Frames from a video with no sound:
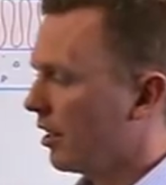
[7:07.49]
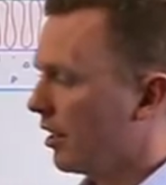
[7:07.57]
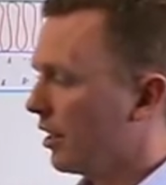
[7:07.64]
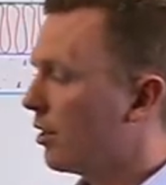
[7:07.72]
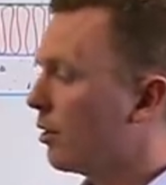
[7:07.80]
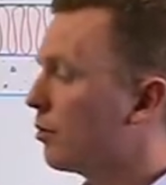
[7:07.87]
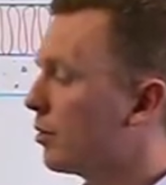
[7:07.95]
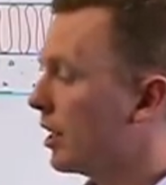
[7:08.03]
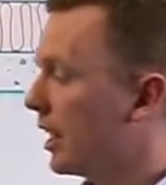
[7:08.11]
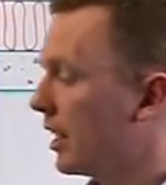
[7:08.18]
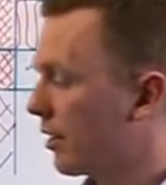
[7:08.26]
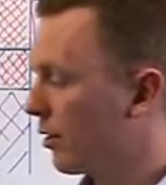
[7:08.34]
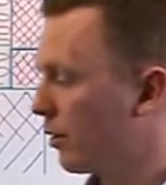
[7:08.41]
you don't
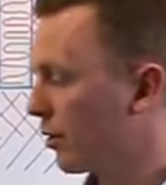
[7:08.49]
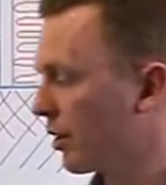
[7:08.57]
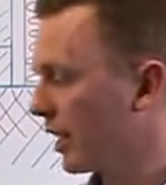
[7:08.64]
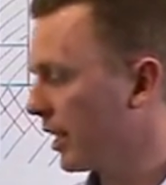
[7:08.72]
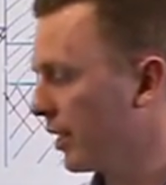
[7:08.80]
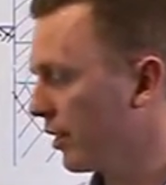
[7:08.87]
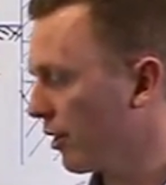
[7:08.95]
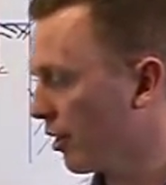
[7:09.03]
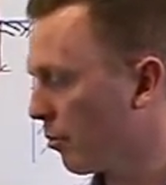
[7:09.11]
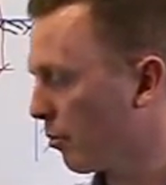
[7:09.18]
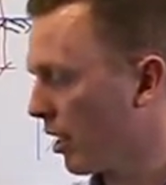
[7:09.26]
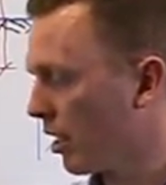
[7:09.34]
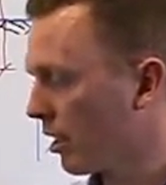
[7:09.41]
need a 13
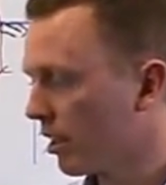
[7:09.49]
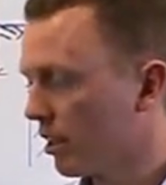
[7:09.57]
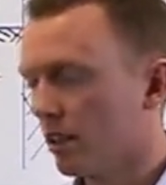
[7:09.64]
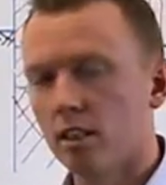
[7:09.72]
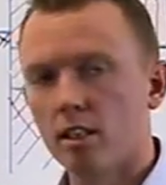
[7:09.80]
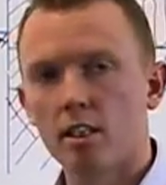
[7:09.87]
Newton block,